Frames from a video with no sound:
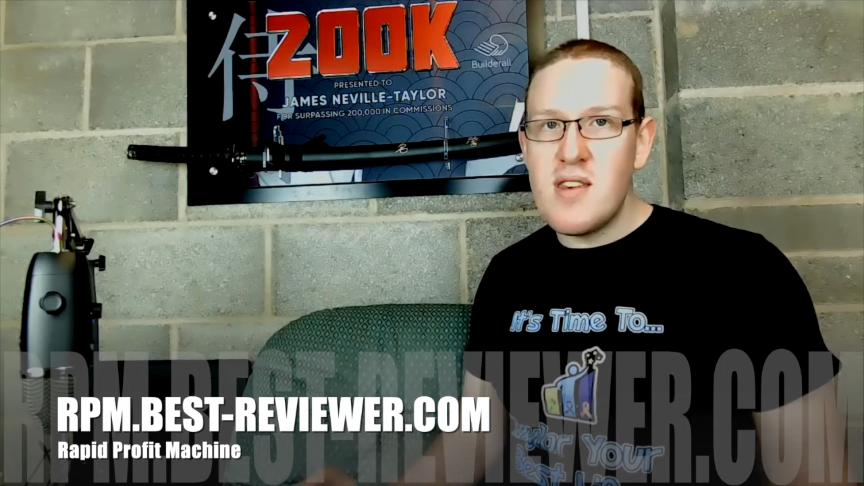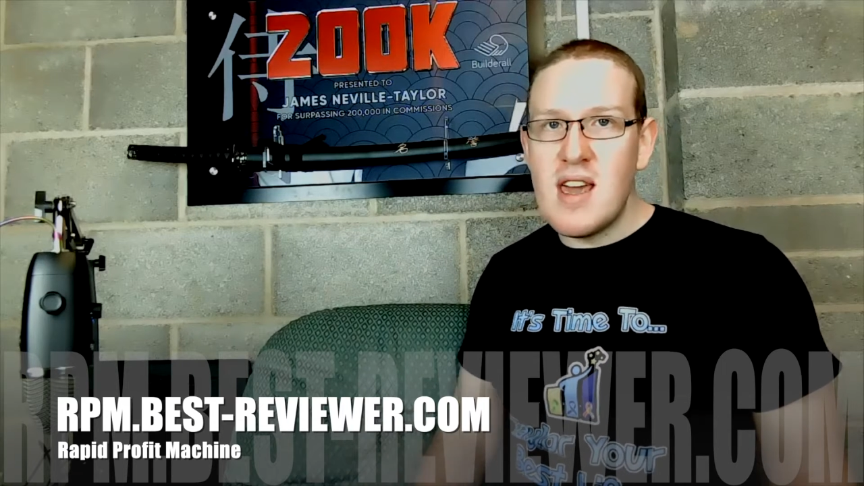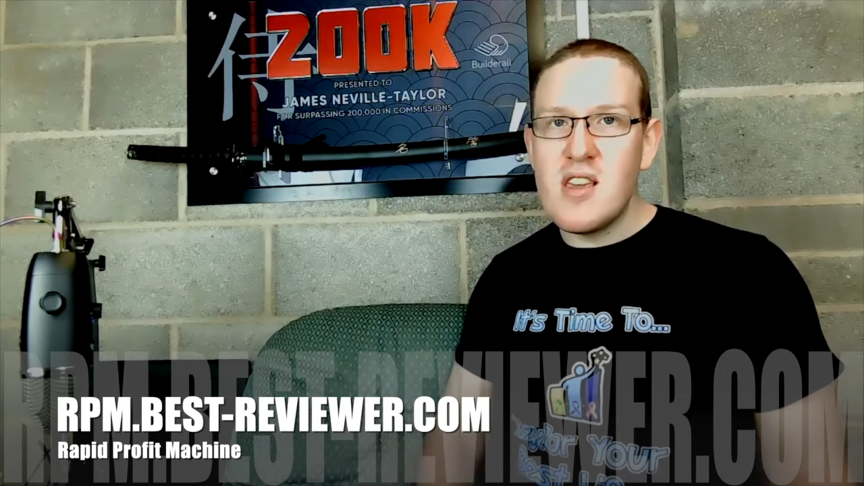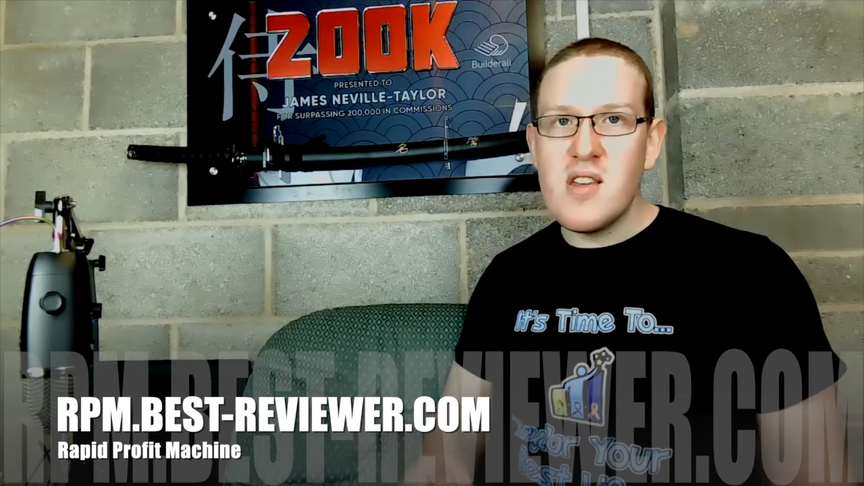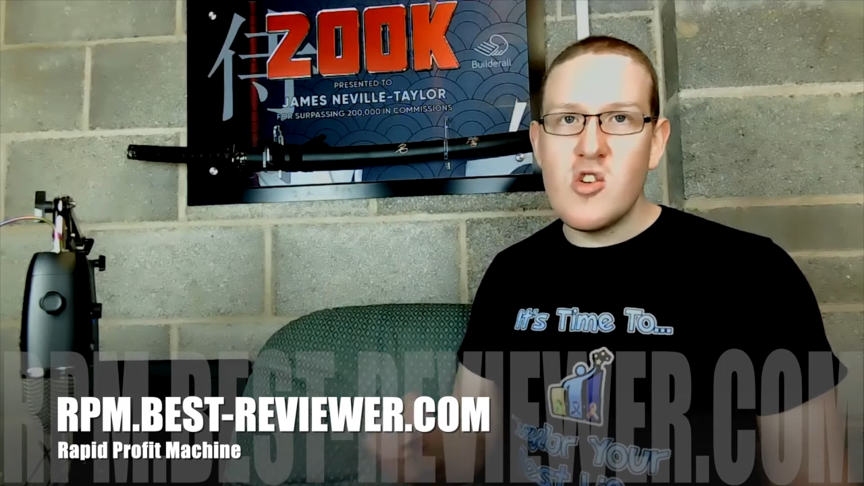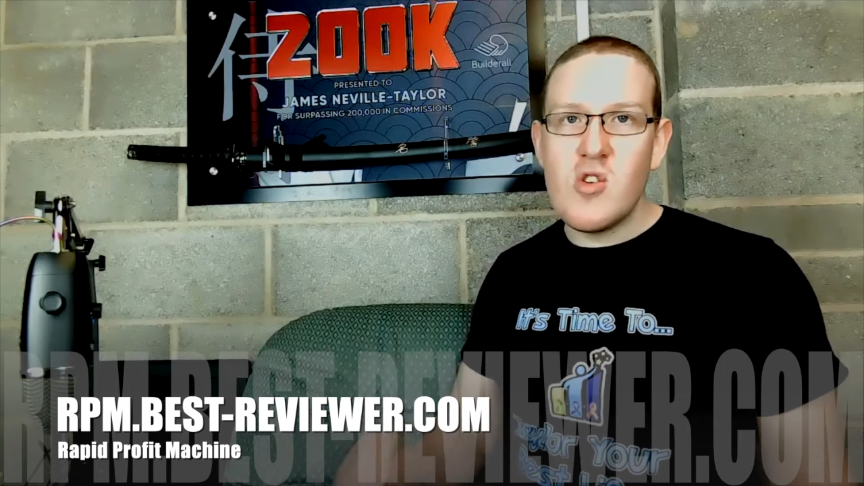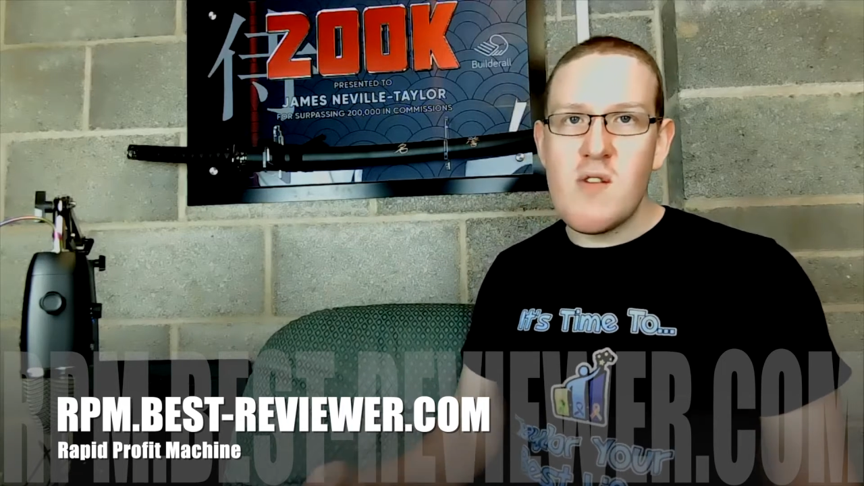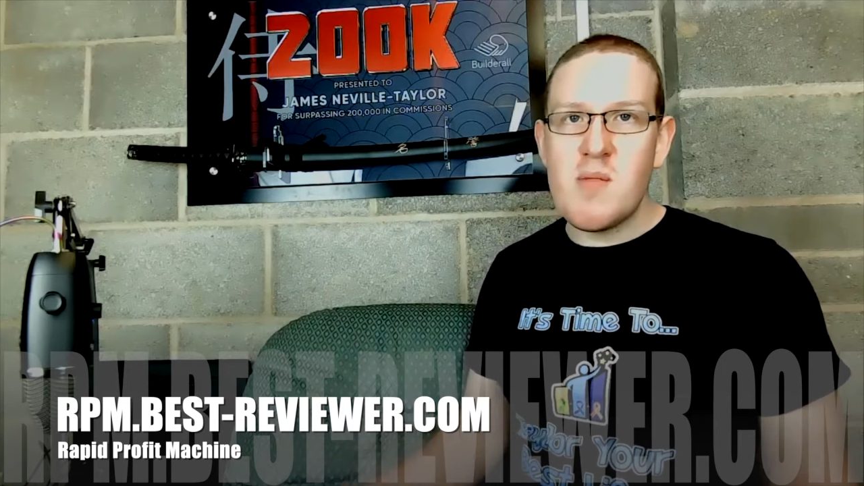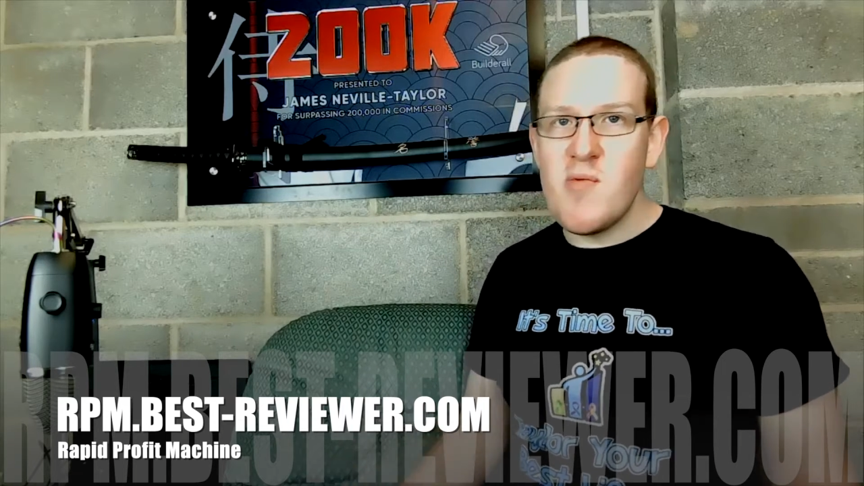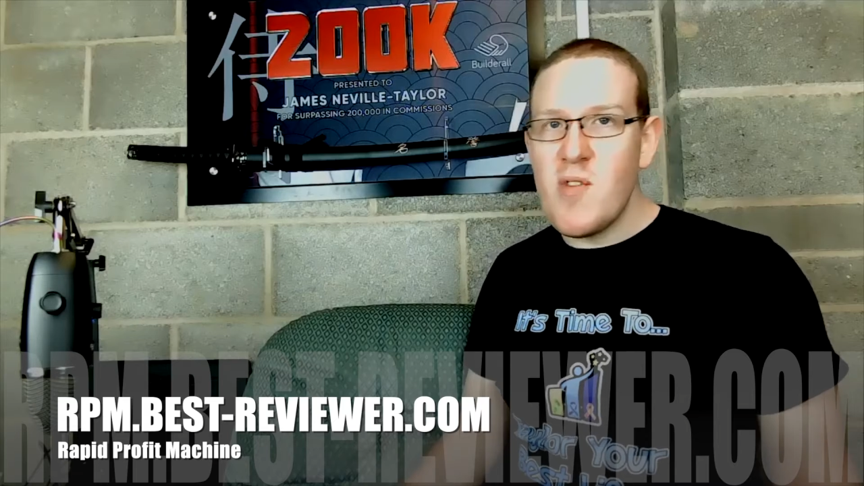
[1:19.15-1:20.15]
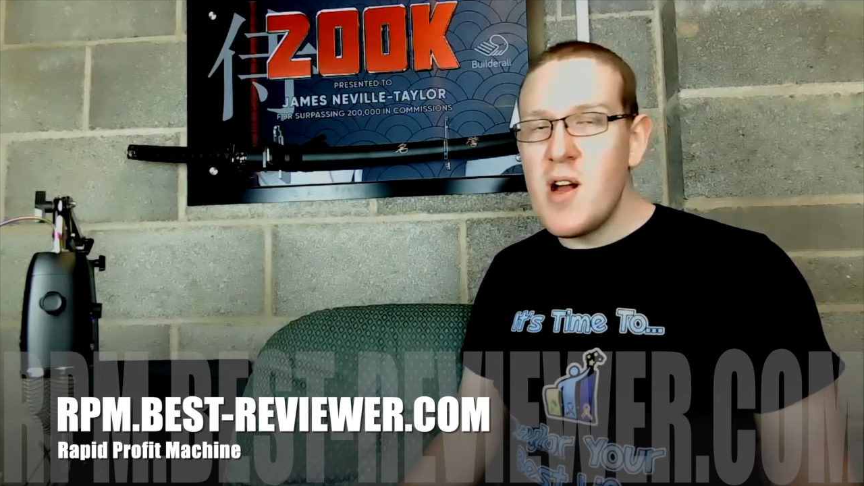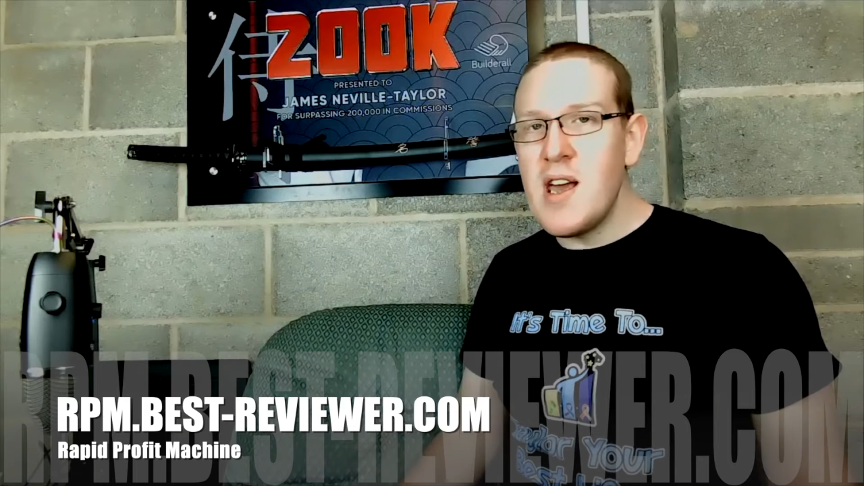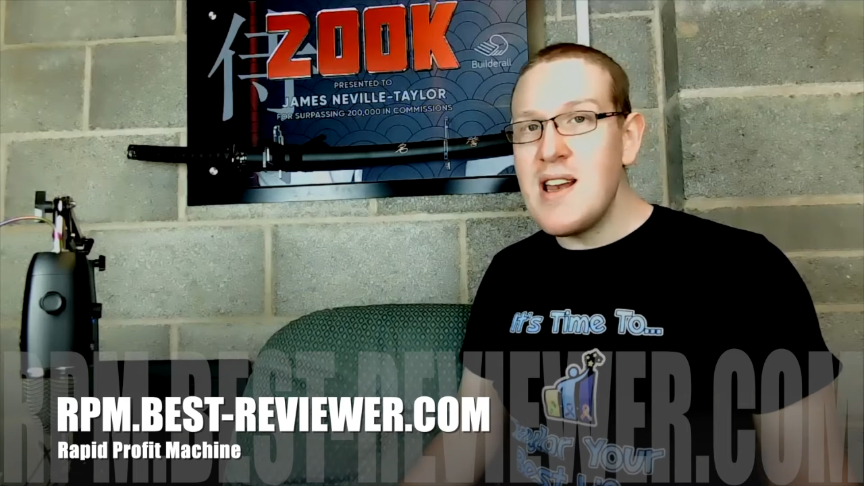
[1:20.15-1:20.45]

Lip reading: decent traffic provider.